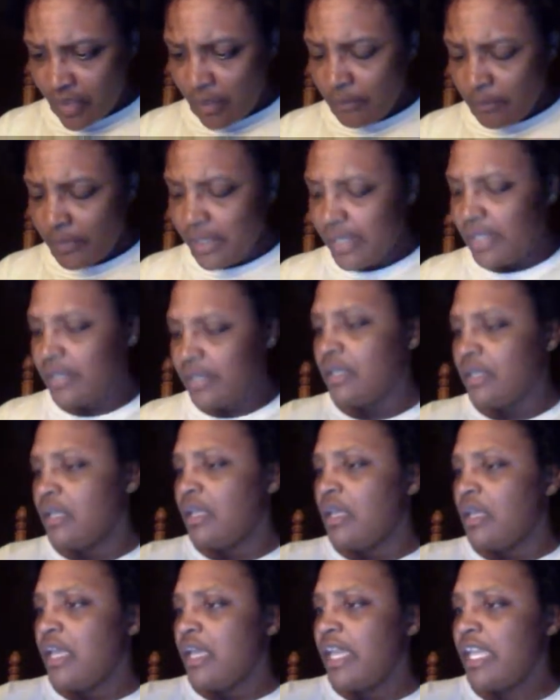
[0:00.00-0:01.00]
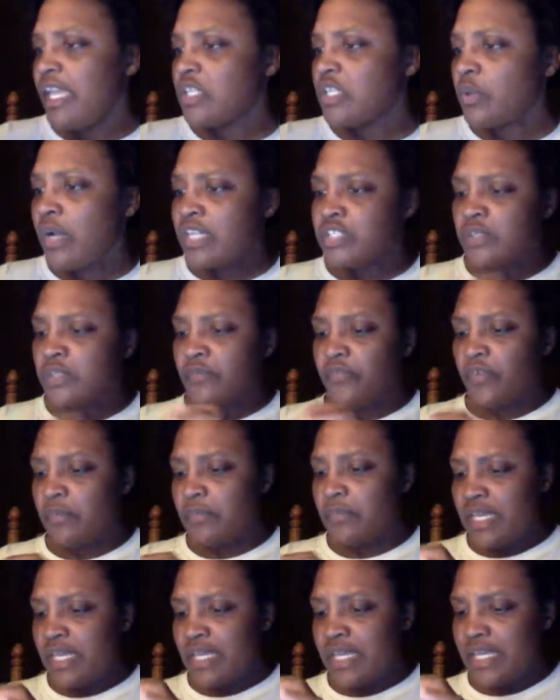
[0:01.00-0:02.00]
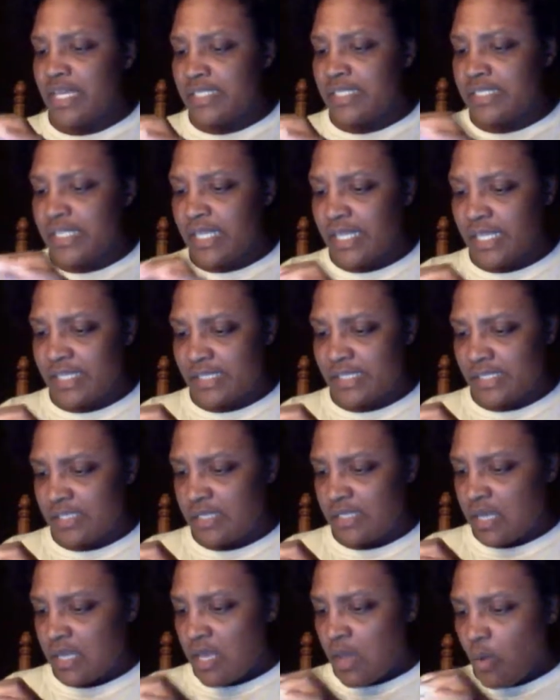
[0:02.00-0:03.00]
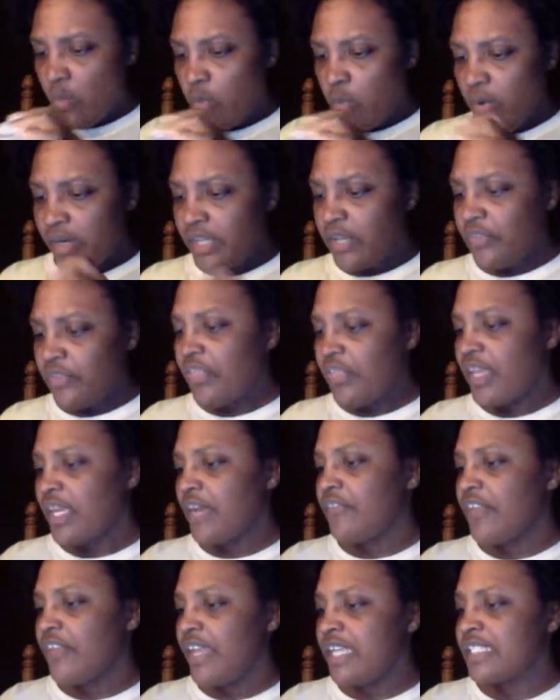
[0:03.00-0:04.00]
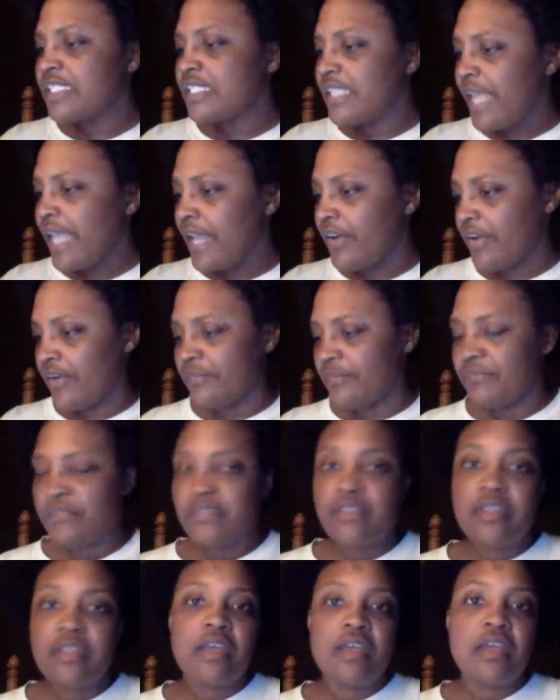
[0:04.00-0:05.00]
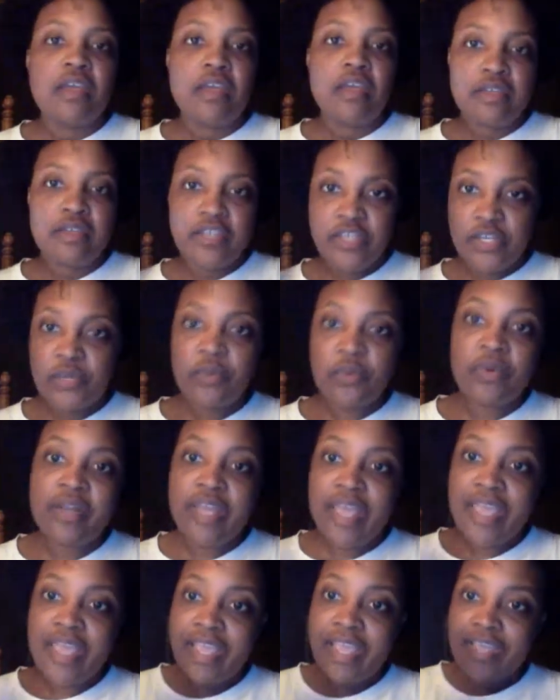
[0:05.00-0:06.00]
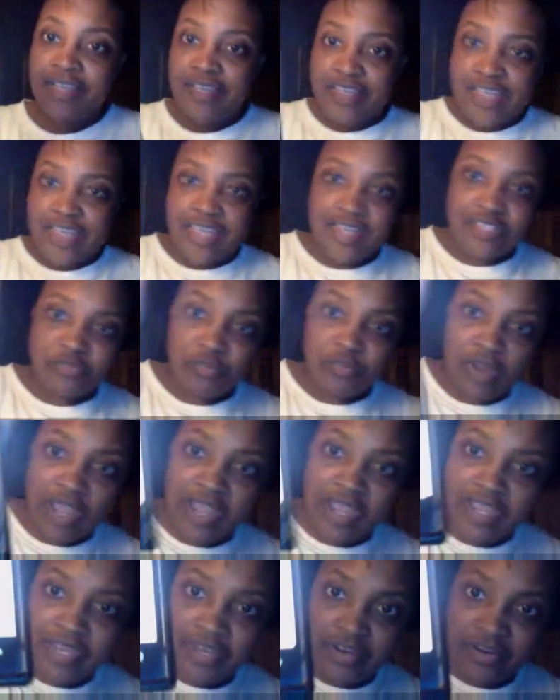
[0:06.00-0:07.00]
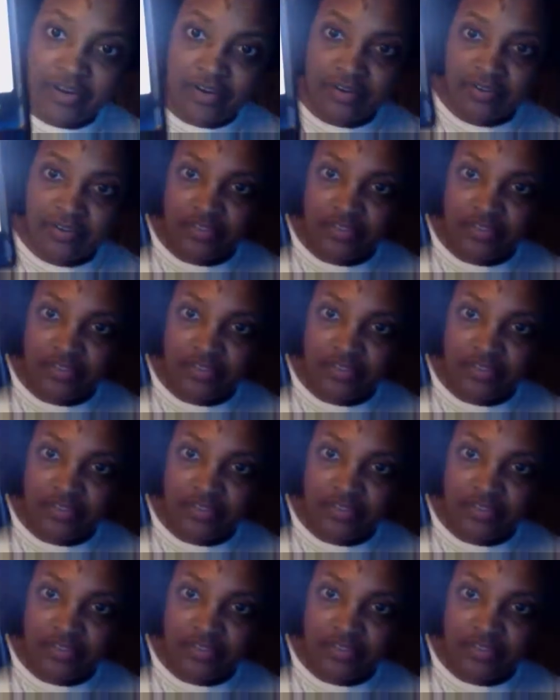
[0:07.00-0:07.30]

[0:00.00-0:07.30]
But his question for me is this. What do you think of Heath Slater? Q&A. And it's right here.